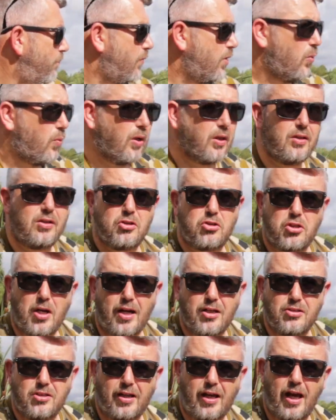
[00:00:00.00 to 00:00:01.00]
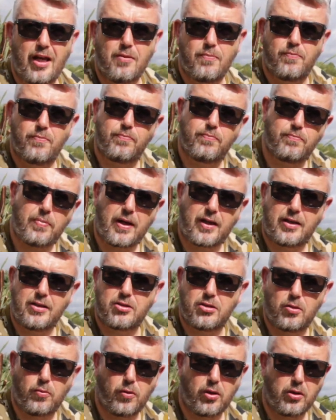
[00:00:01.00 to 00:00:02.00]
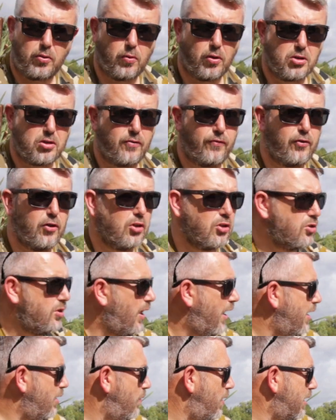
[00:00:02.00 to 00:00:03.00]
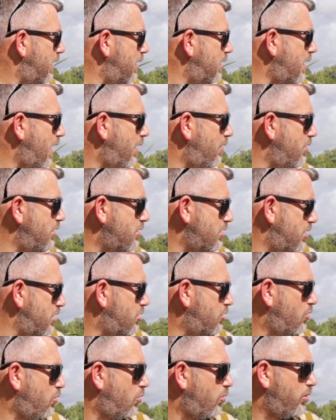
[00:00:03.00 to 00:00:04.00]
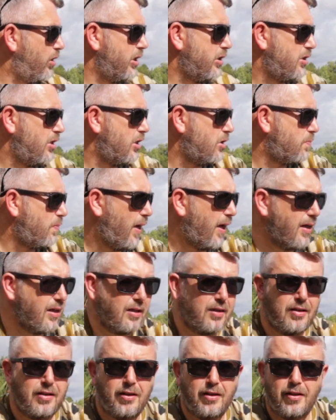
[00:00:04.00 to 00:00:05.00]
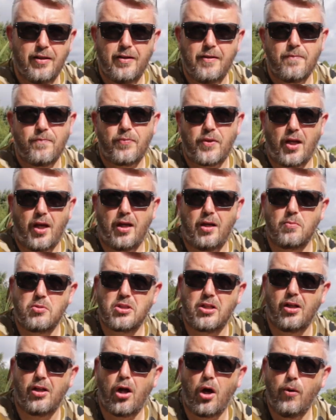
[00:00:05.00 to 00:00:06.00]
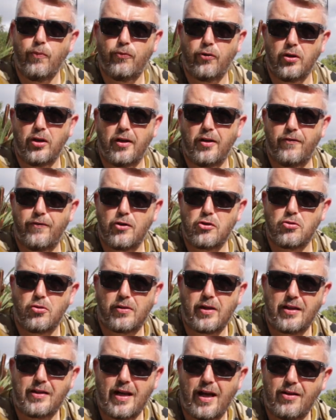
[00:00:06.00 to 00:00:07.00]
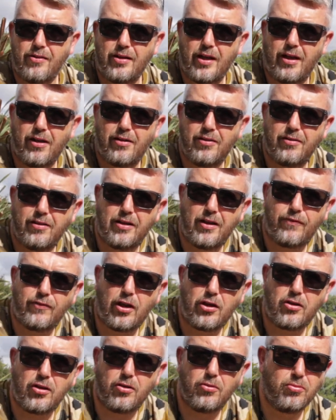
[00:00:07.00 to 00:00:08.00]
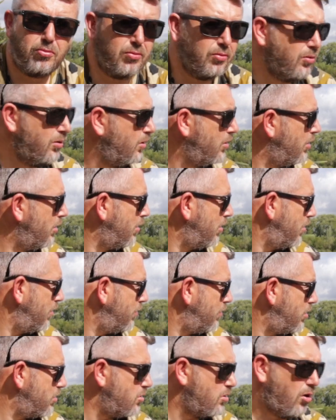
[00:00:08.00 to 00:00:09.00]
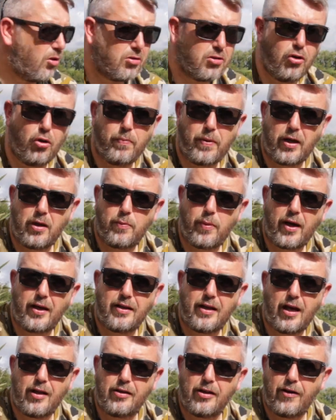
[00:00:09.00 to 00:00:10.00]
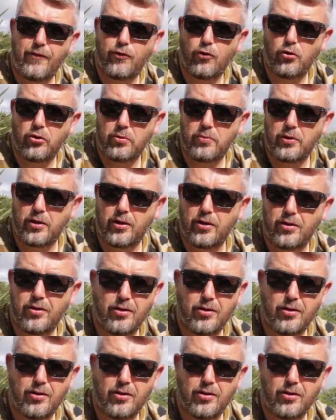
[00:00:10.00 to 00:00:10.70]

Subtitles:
The wind has changed again, back into what it was the first day, whacking down into this corner, into this bay, and I'm still hopeful that the fish will get down there, and if they do, there's a nice little bed of bait down there for them and